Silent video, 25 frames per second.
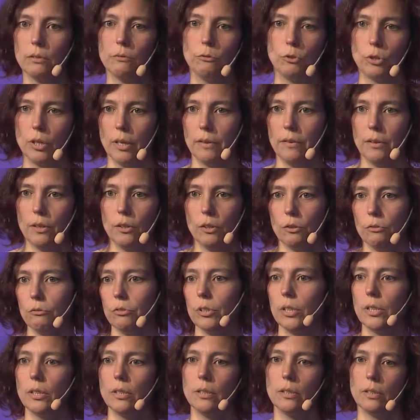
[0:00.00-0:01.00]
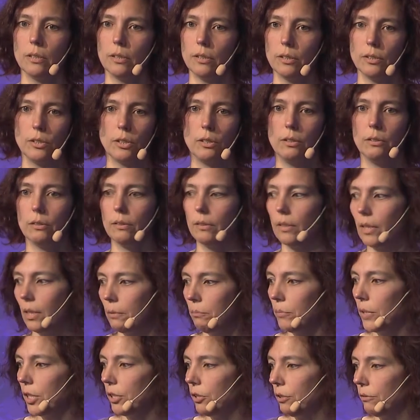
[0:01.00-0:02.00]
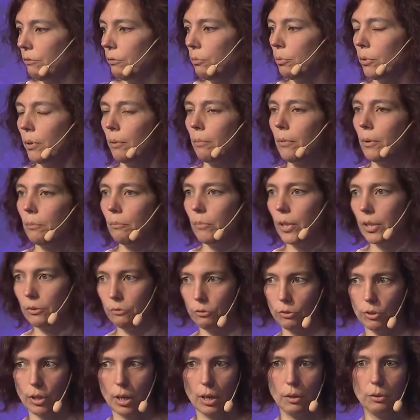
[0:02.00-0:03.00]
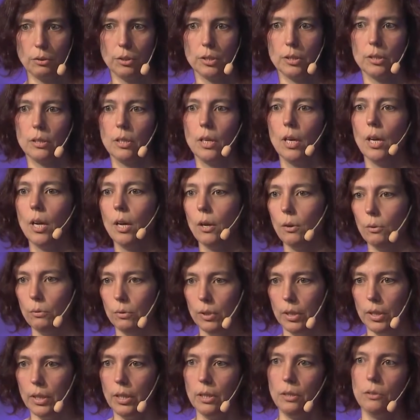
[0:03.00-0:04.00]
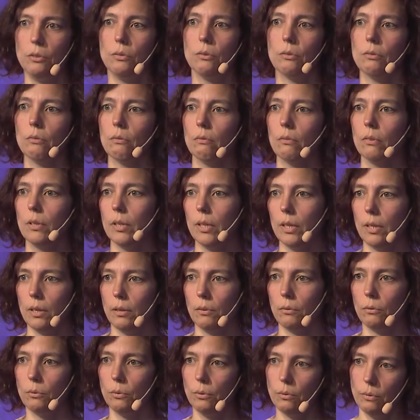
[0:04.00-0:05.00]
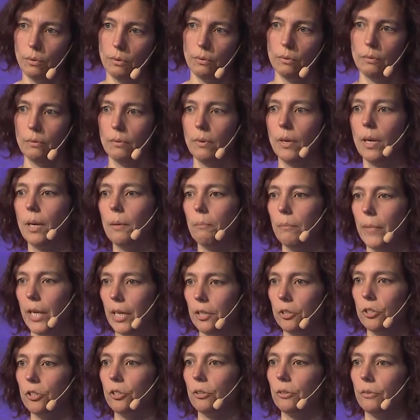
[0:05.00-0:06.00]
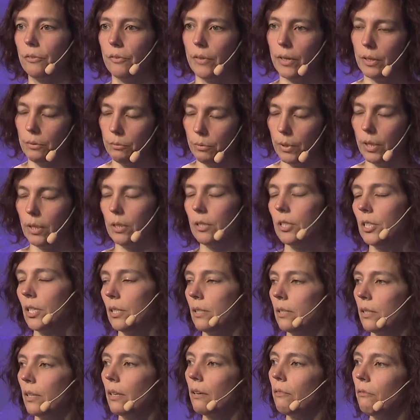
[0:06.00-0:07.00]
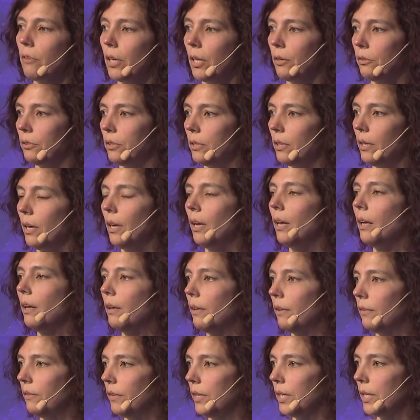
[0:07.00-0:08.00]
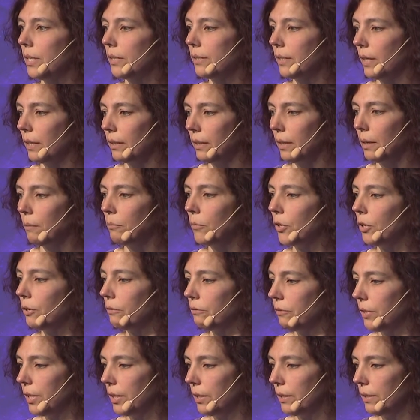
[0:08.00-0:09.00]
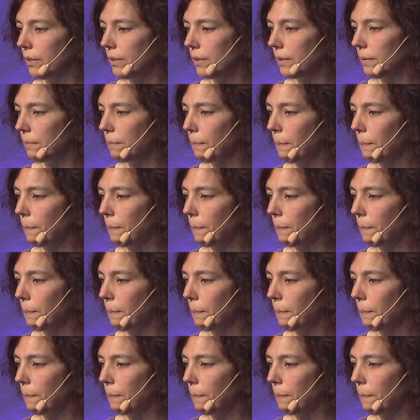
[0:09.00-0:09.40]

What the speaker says: For other conferences, it's not that much of a problem, but for ours, we need to, make sure that we just give out the exact number of tickets.